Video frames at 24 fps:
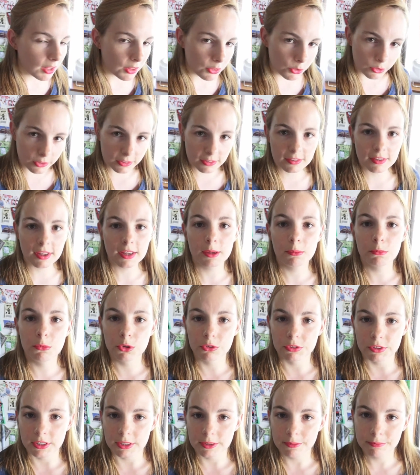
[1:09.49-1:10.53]
There's a second
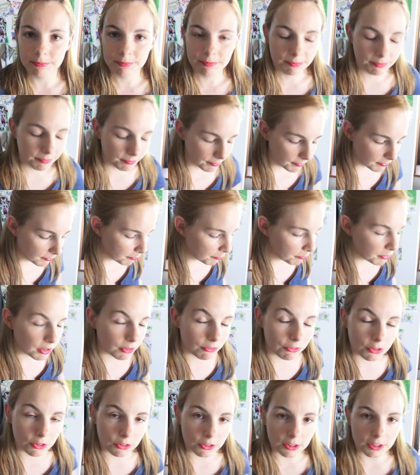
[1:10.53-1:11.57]
movie
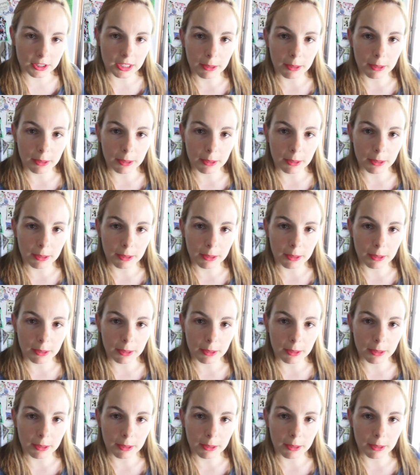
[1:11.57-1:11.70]
being filmed in